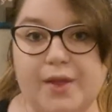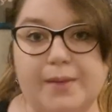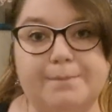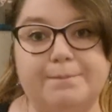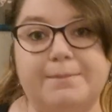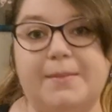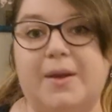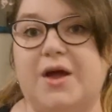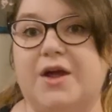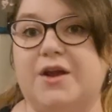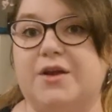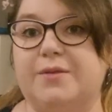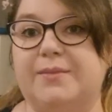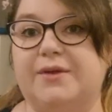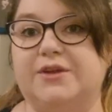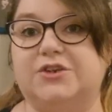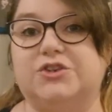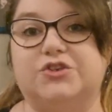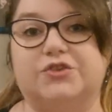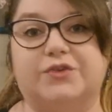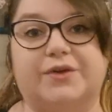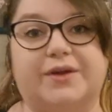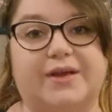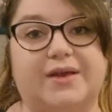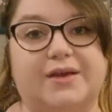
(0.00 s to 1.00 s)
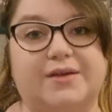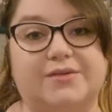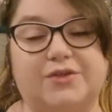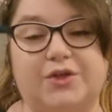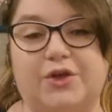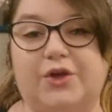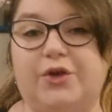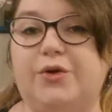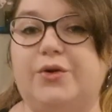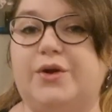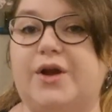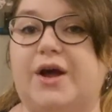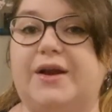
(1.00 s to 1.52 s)
murder mysteries,
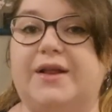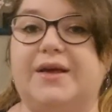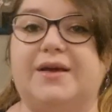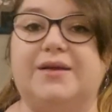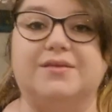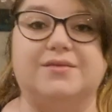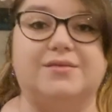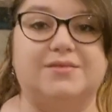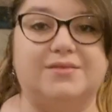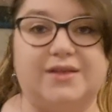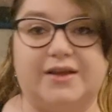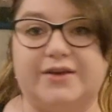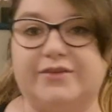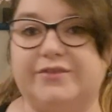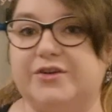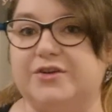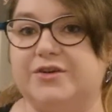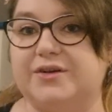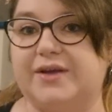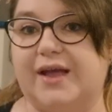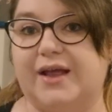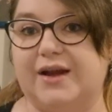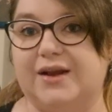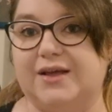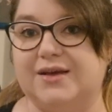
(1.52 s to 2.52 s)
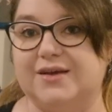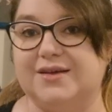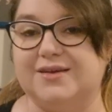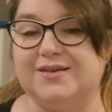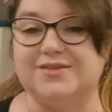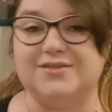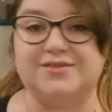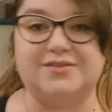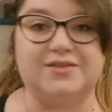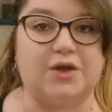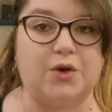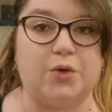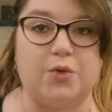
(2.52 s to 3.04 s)
whodunit, serial
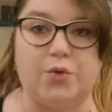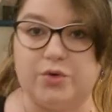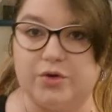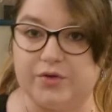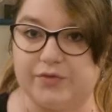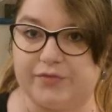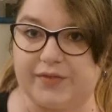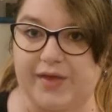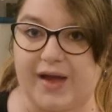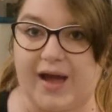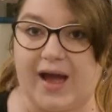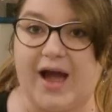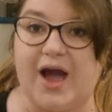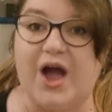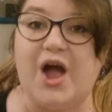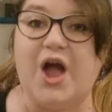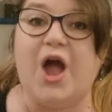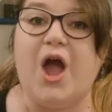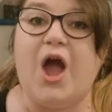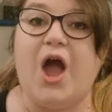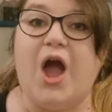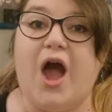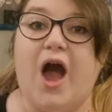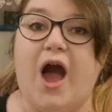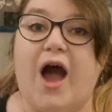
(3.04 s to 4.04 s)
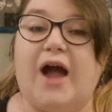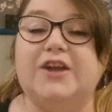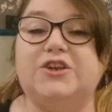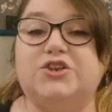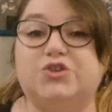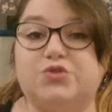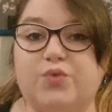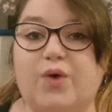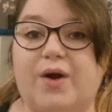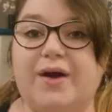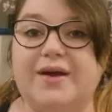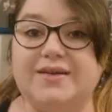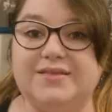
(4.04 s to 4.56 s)
killers, all of that. I
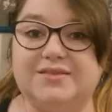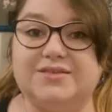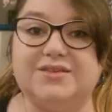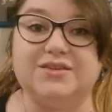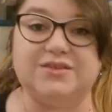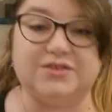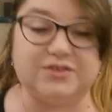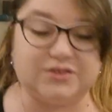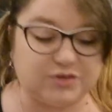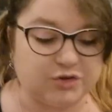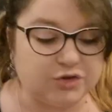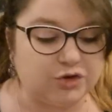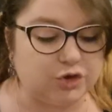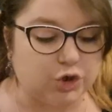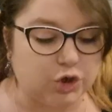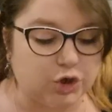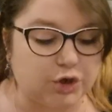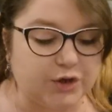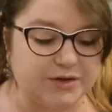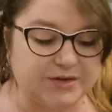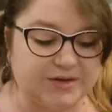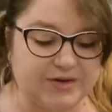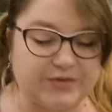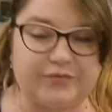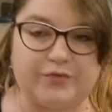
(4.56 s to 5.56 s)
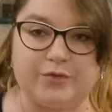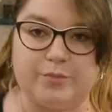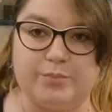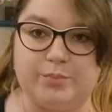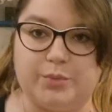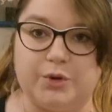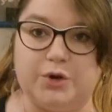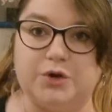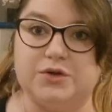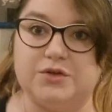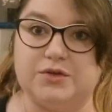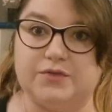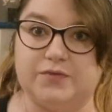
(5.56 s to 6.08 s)
try to look at different
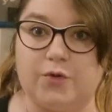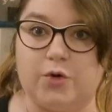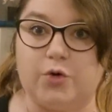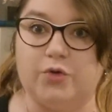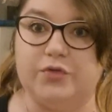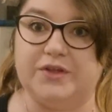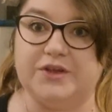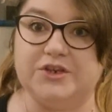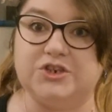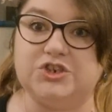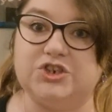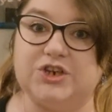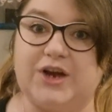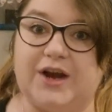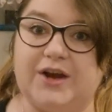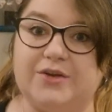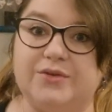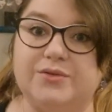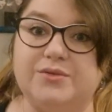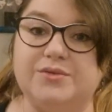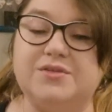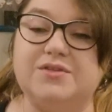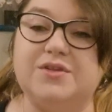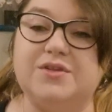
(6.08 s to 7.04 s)
books for this channel